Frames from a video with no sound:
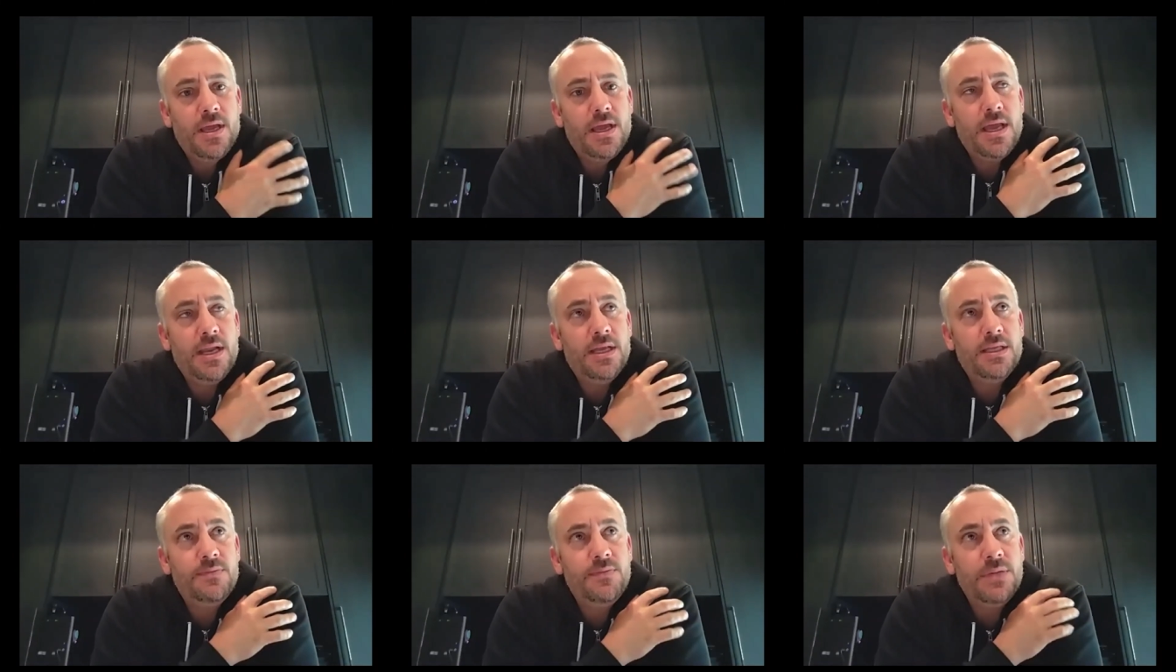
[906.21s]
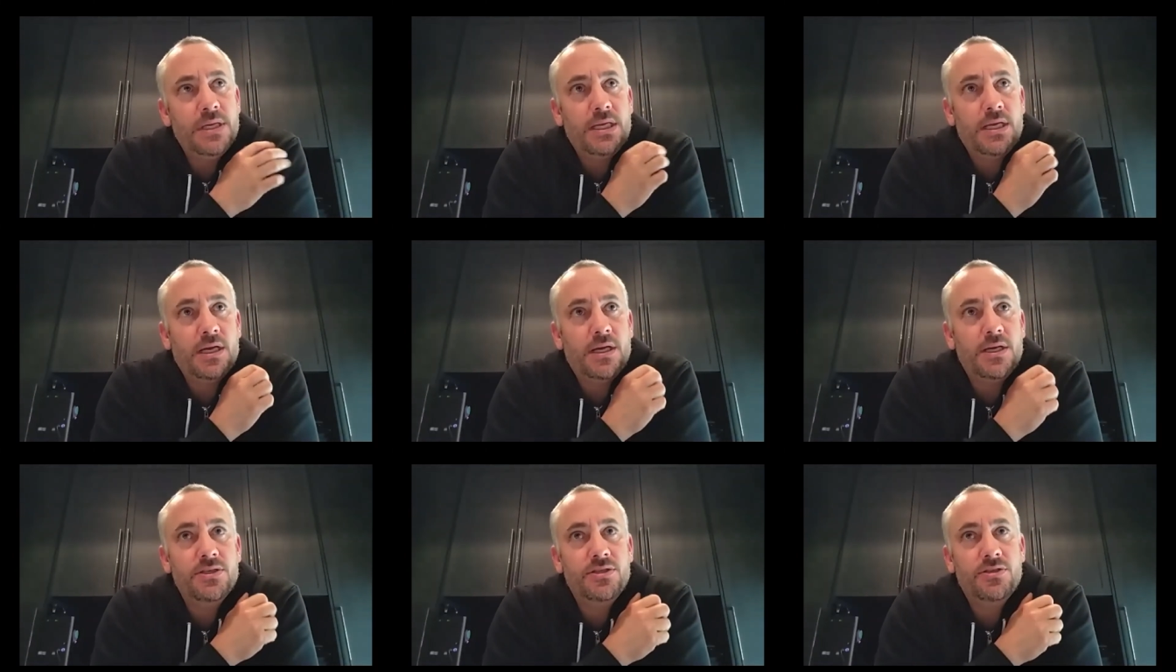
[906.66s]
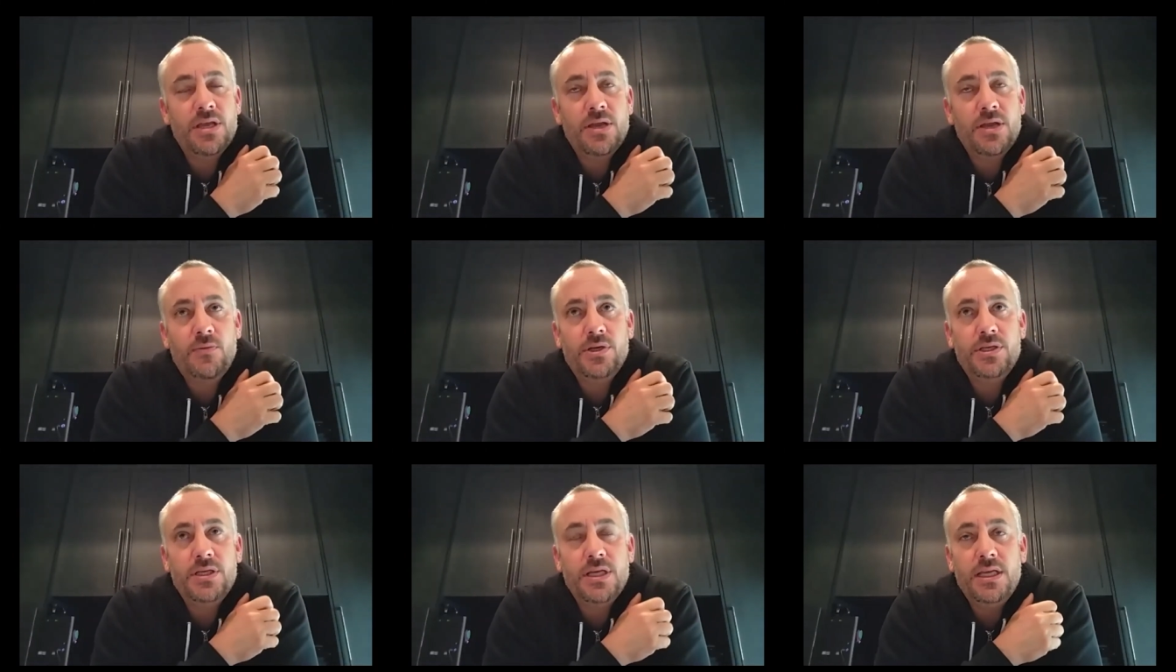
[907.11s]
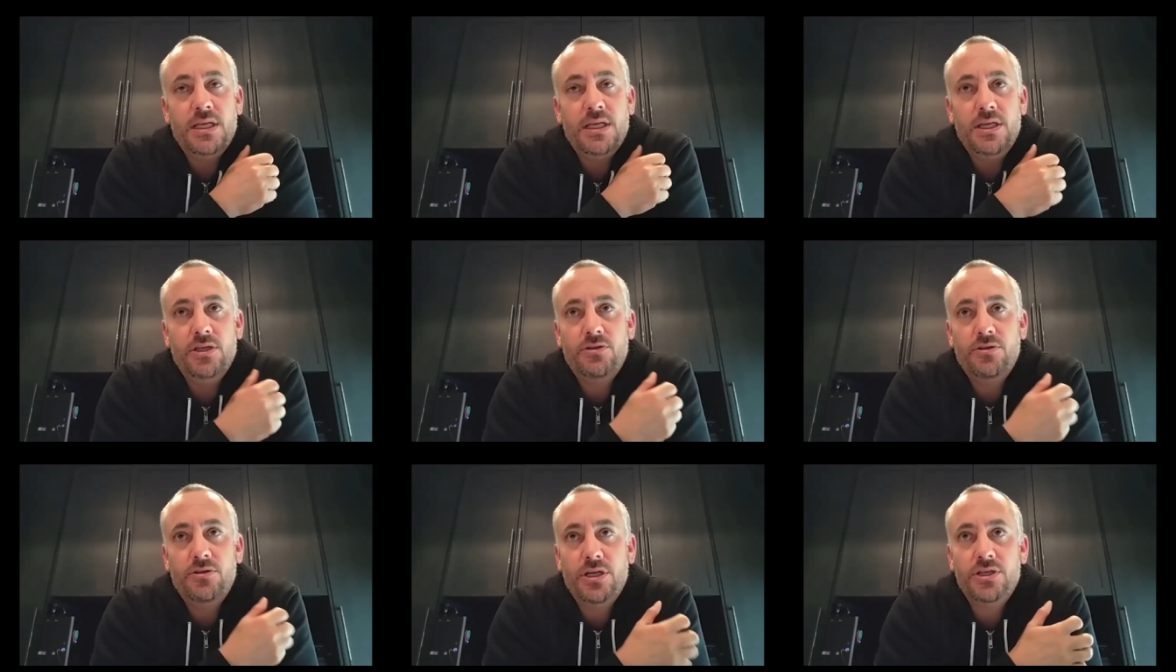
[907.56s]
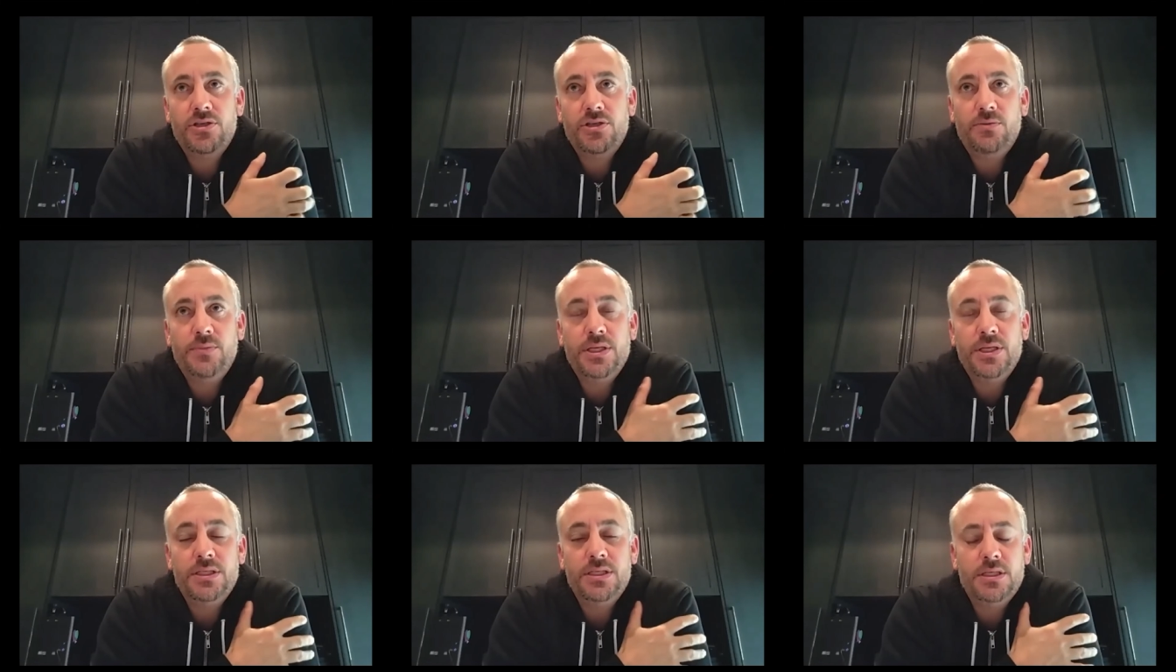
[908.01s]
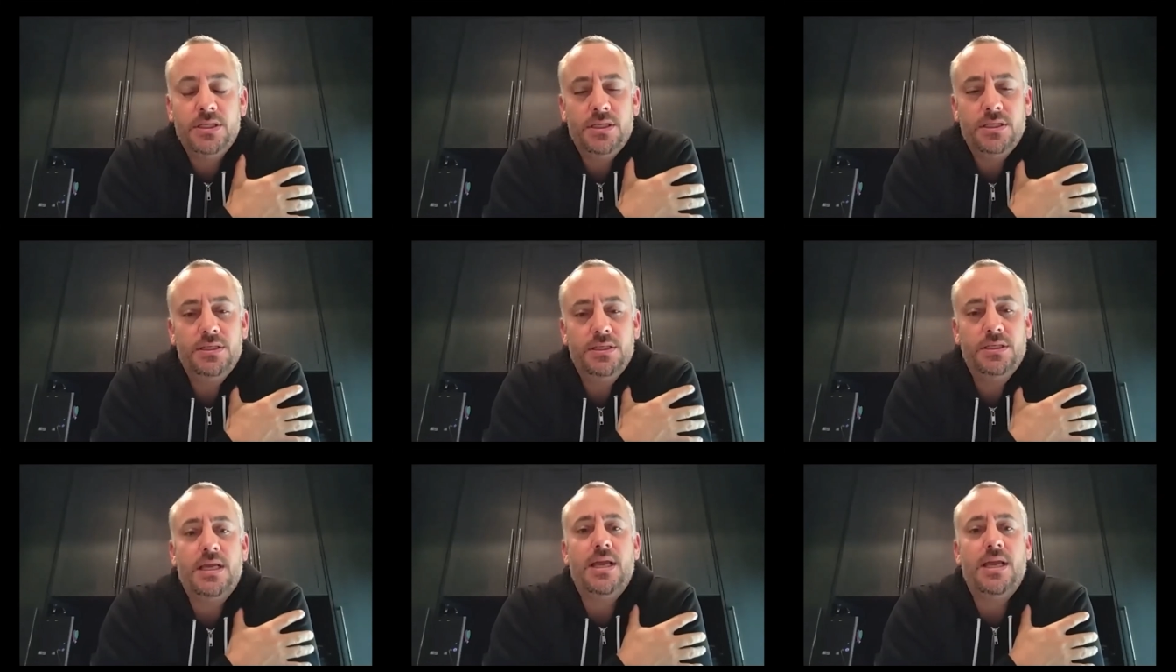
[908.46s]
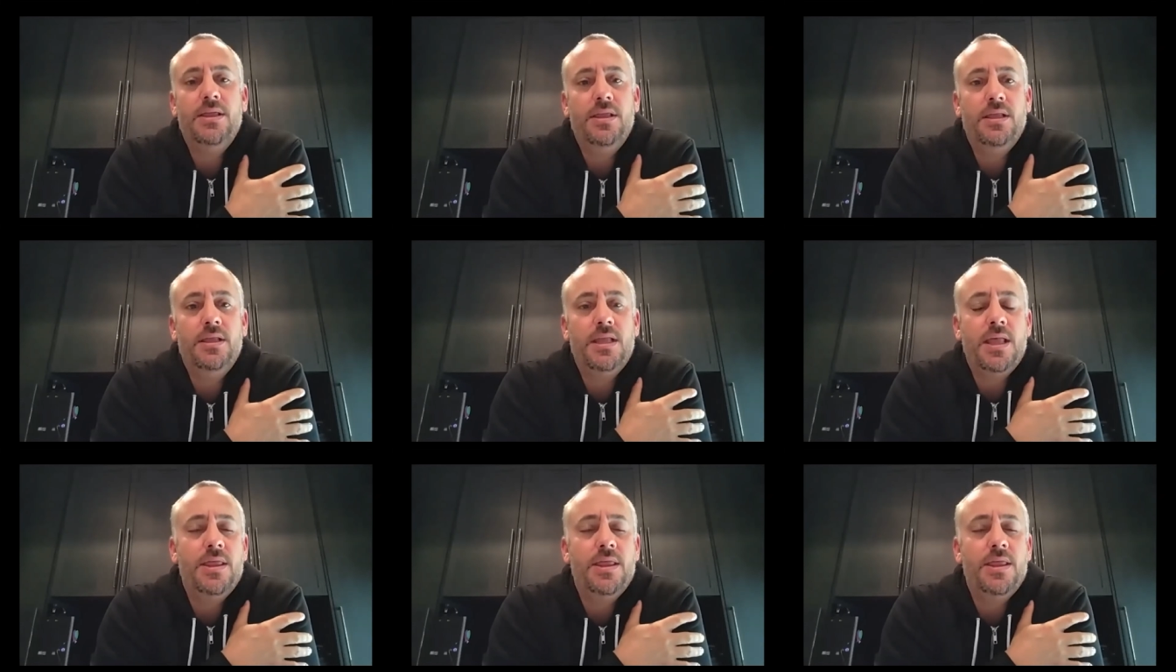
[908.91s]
And it's because they were taking traditional businesses and,